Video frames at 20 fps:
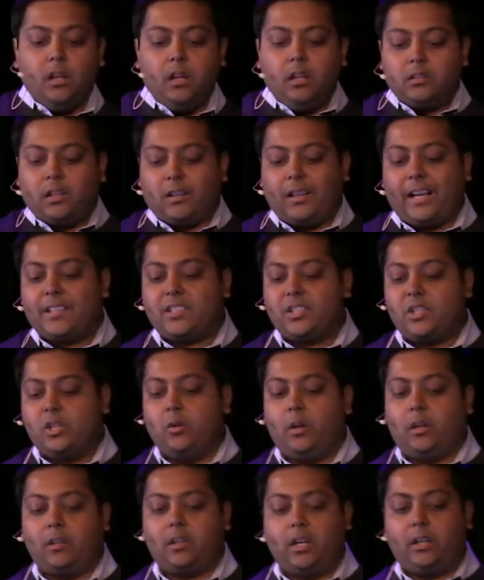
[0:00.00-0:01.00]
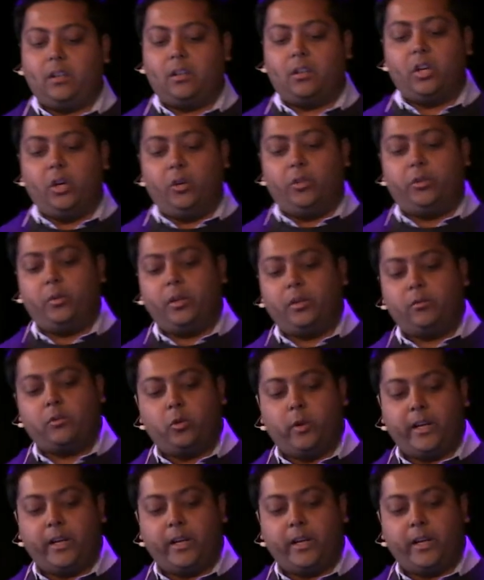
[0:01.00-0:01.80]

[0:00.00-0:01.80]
The last 2, I'll kind of go through it